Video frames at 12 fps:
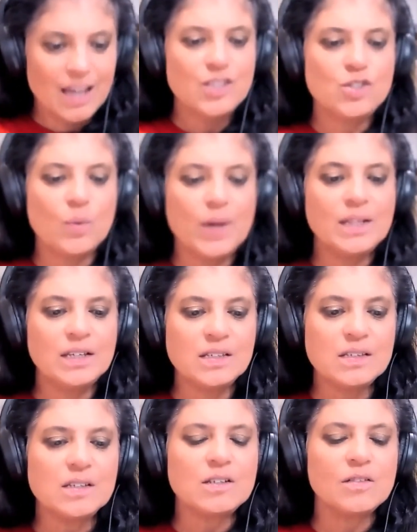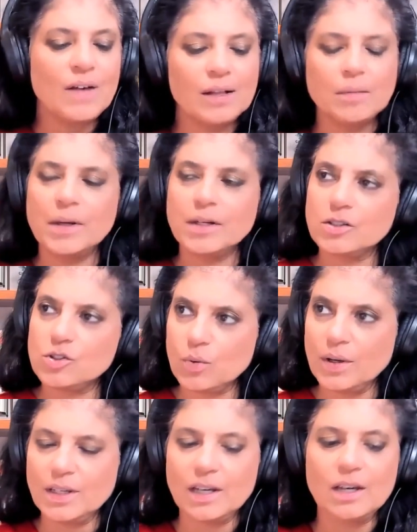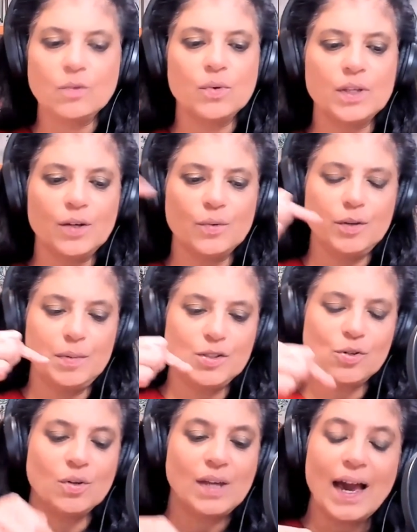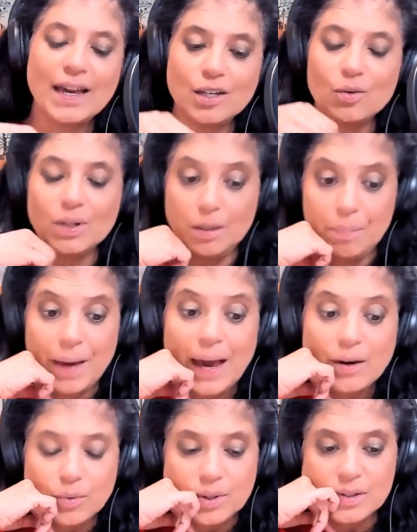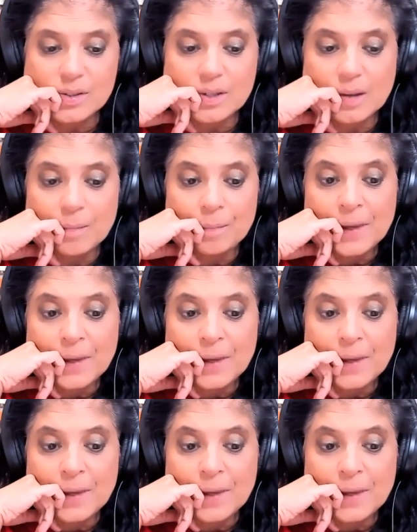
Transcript: So this is a developmental story that can really only be told accurately backwards.